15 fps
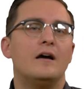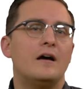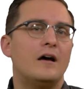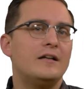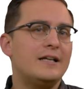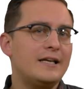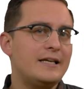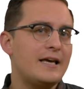
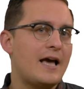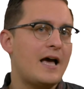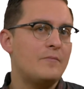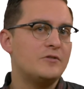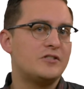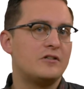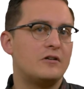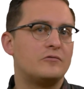Unlike
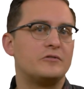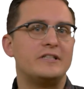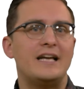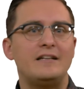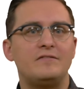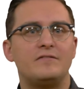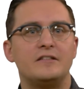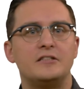Amazon or
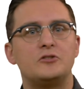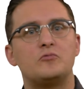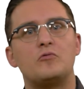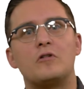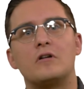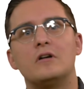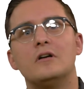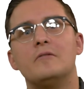Netflix, who
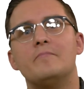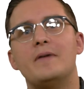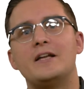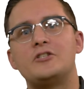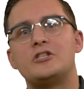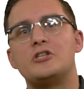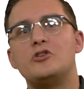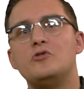are
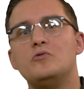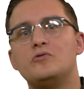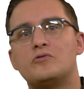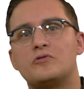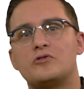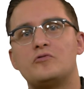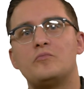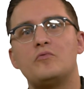matching
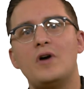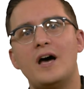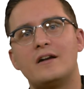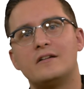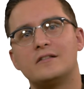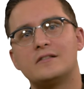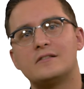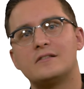users to
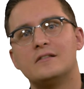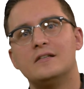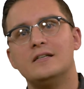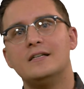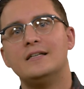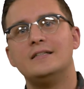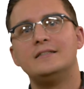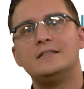products,
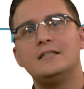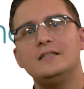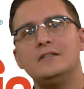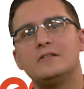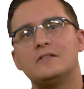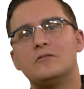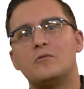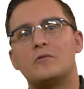
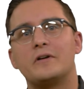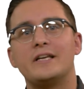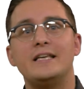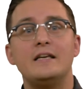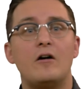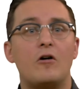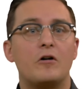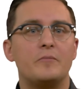Tinder or
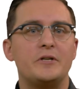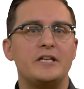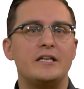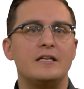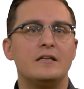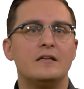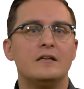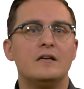
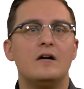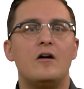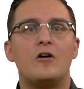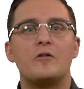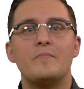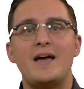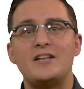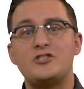eHarmony
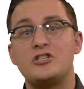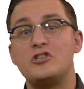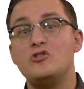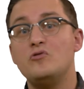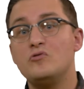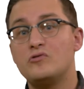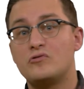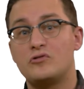are matching
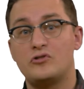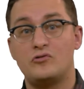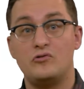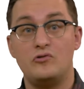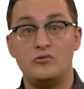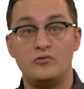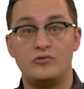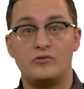users to
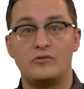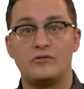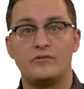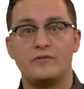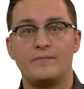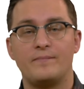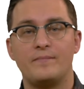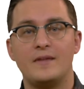
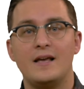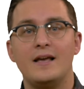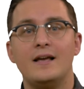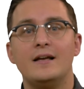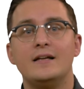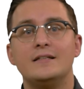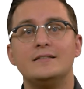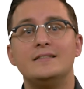users.
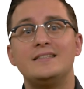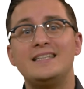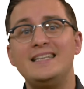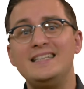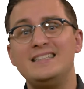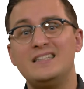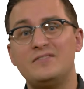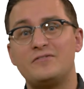The
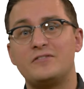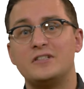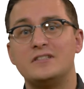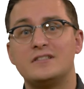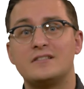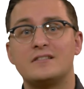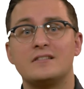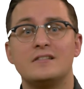key
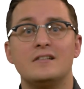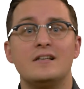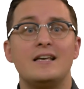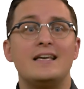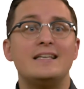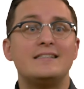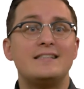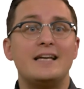difference
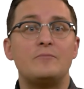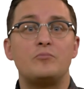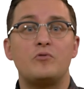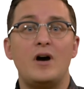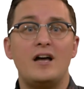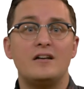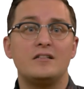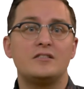is that
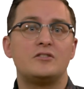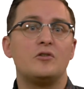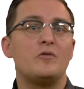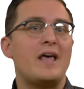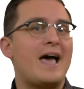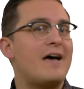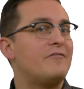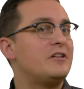products
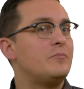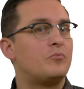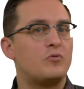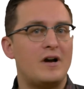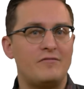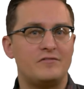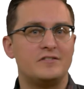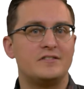don't have any
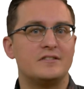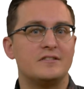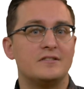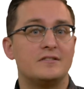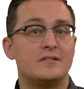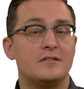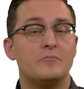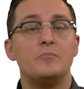
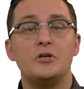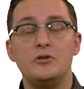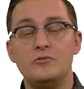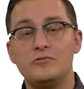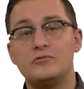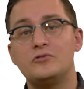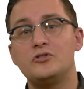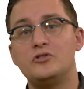preferences, but
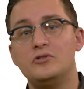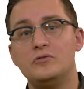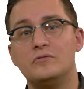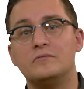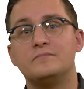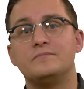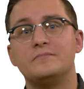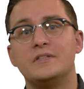users
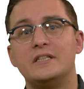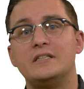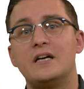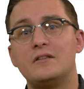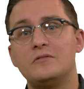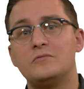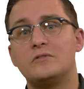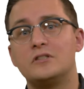do. In
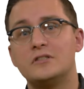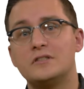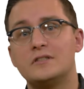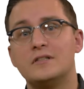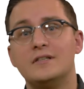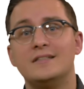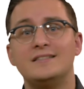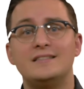other
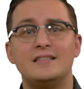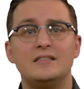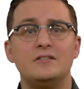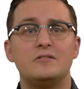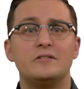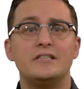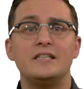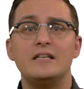words,
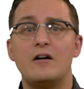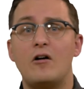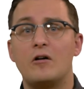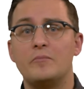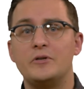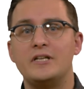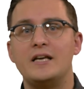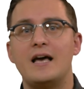Tinder and
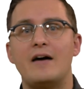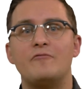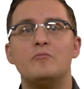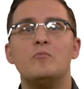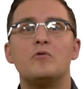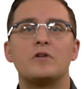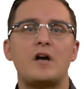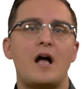eHarmony have a
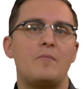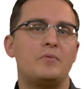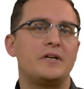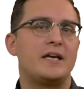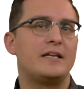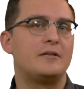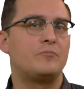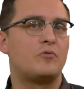more
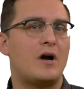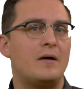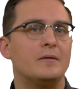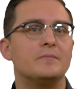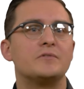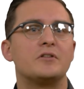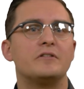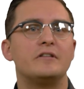complicated
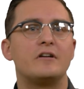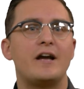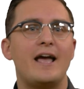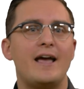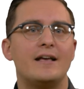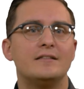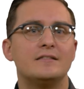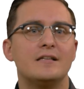problems on their
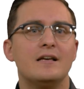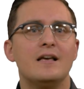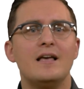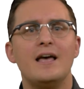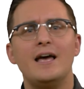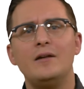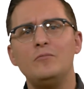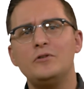hands,
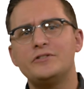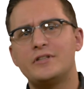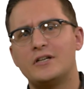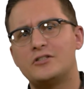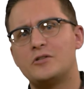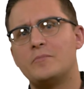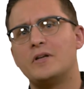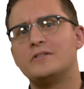and we'll
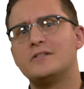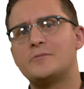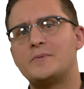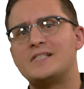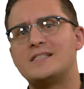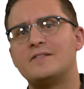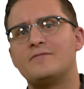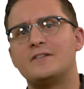touch upon the
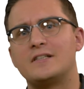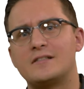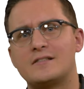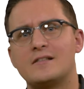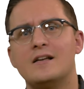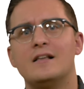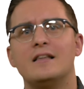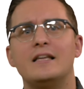
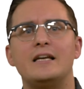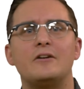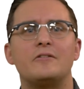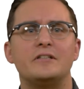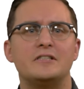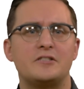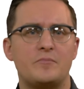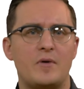specifics later
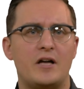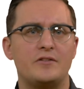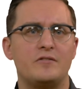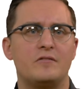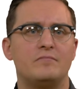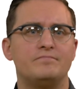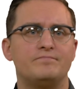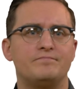in this module.